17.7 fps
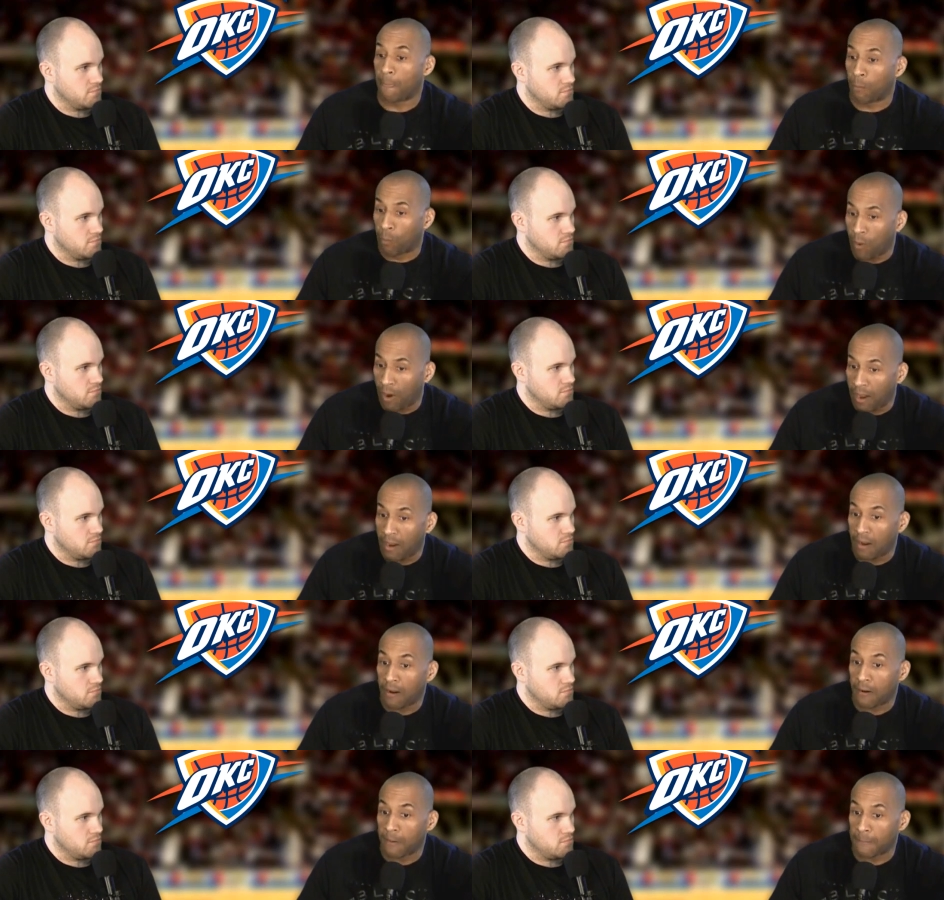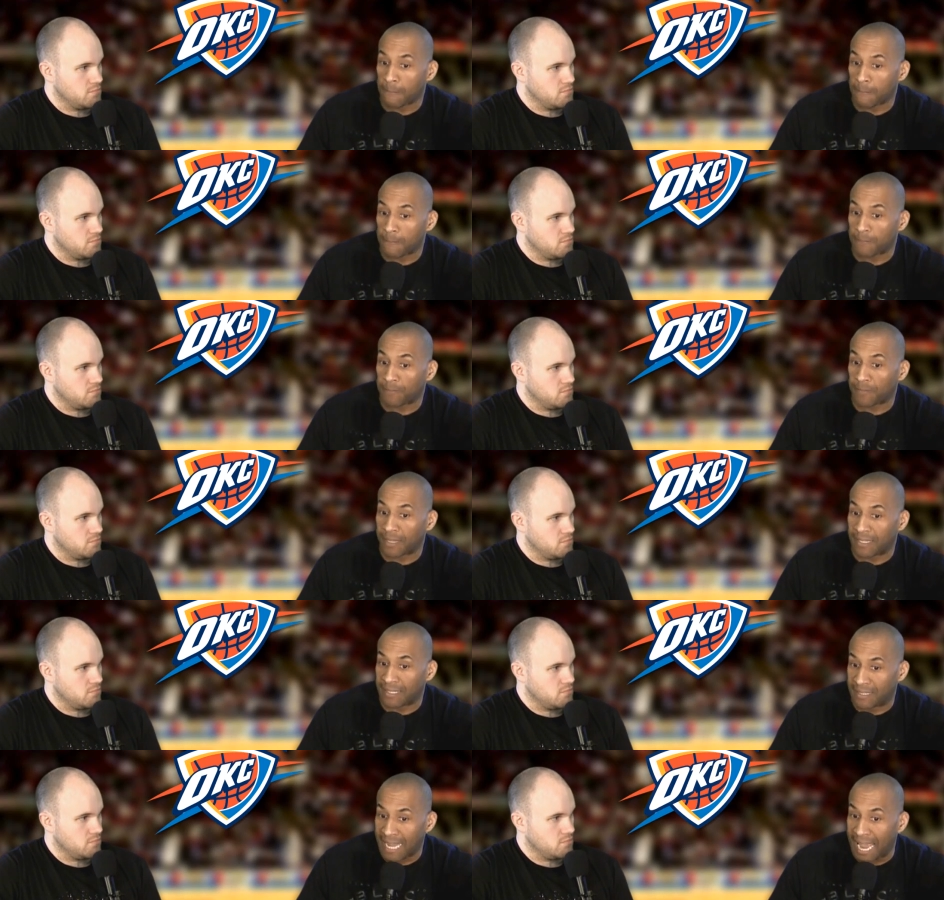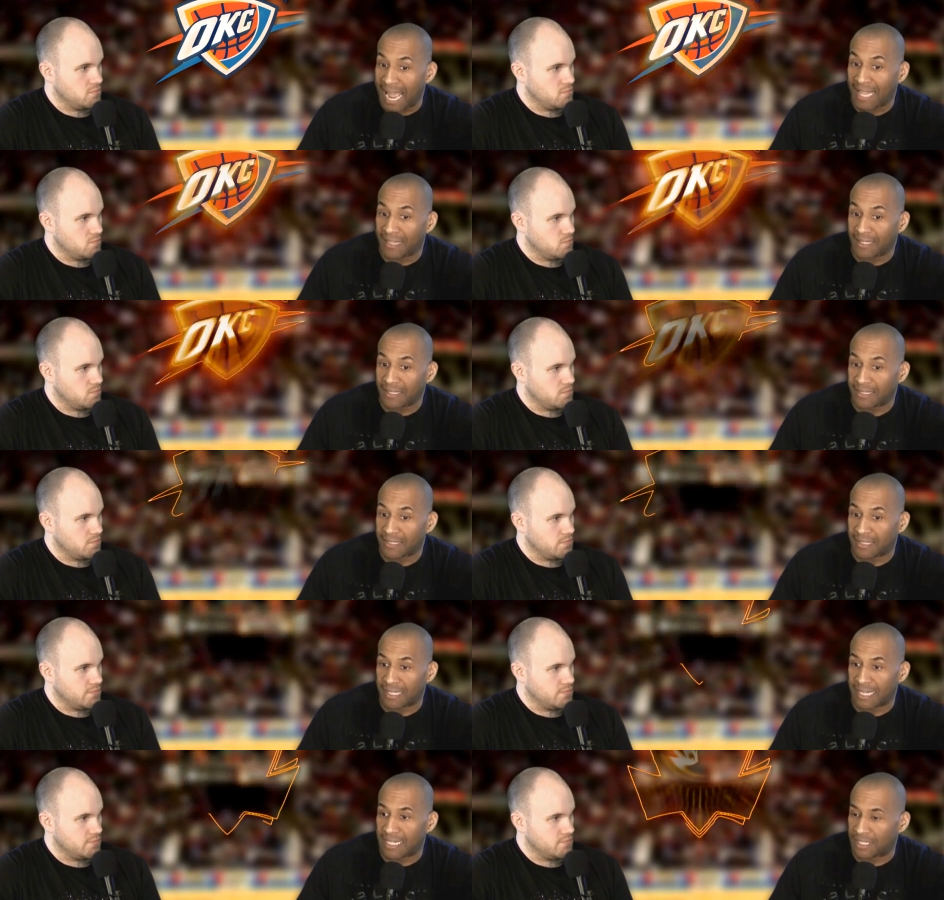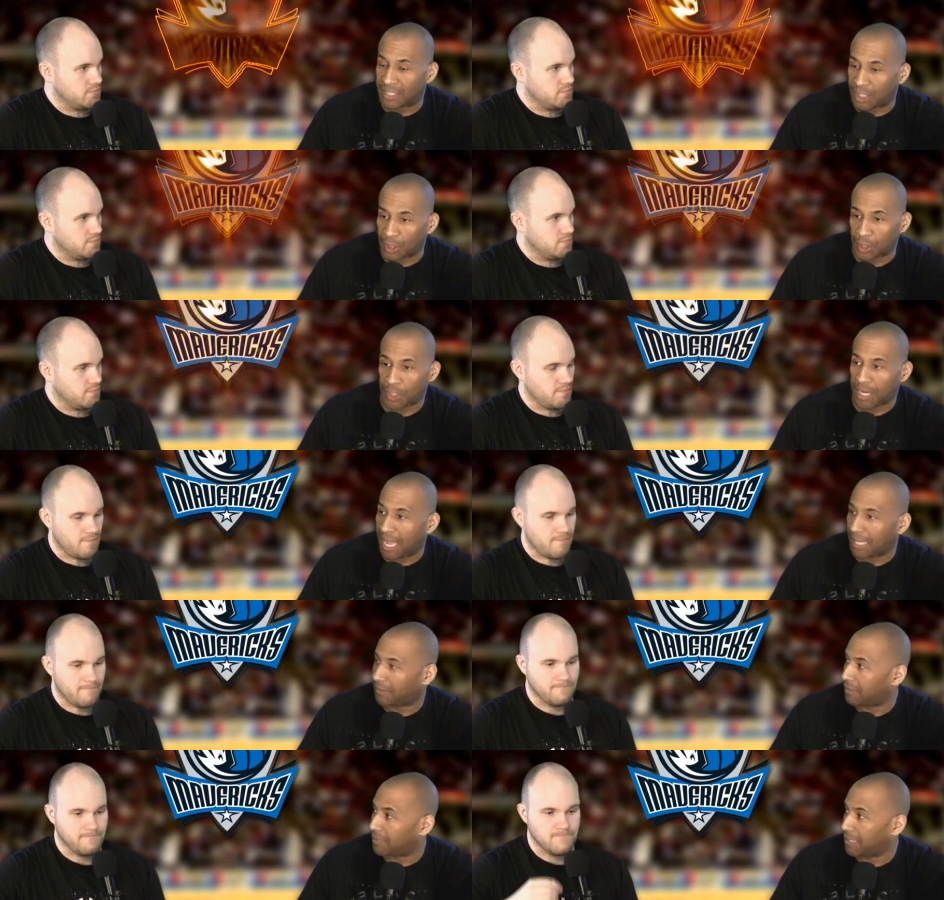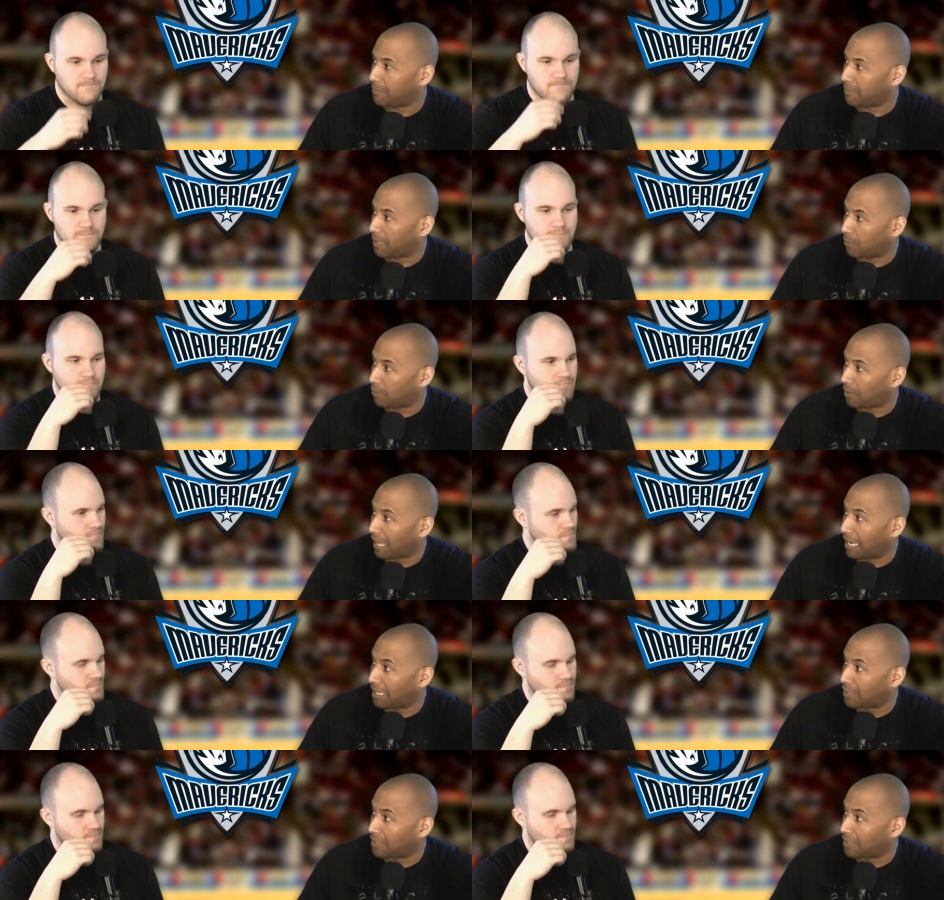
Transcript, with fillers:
Speaker 1: Where Dallas is just not the team they were